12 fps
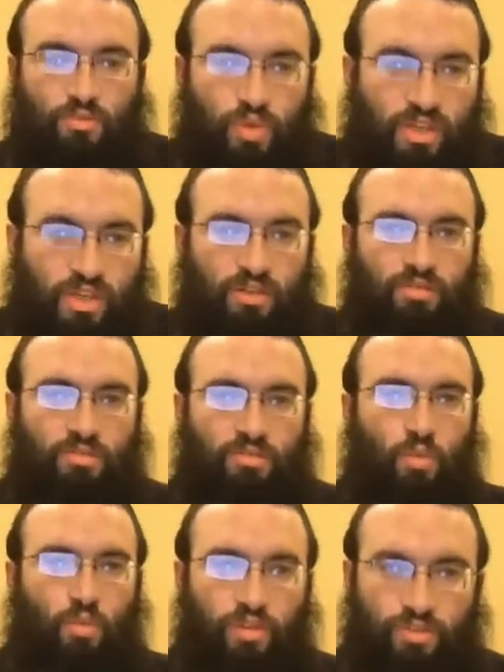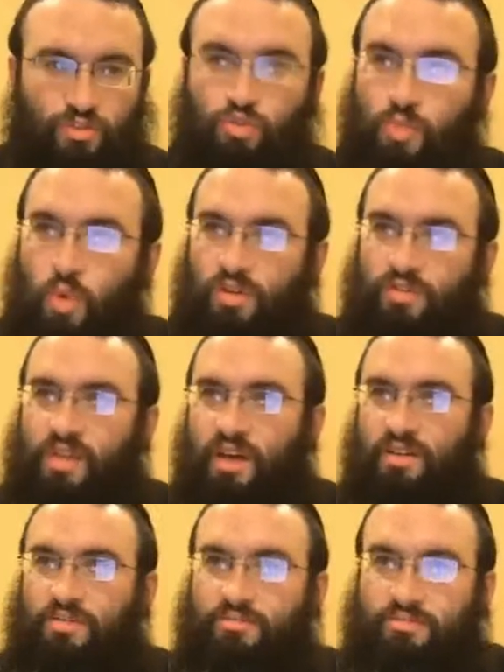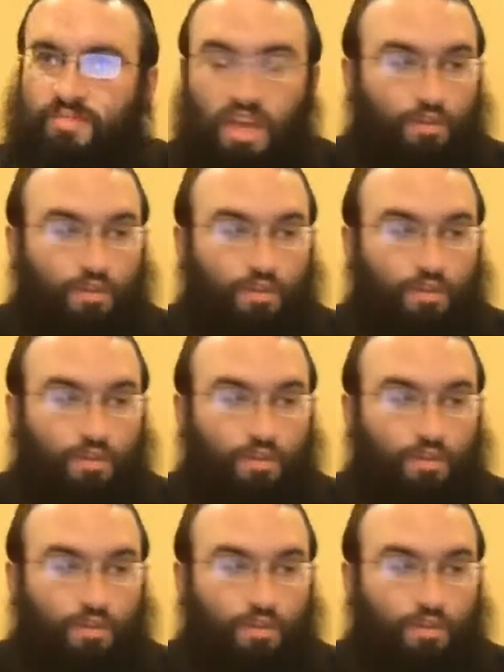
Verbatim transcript: we want to do more of that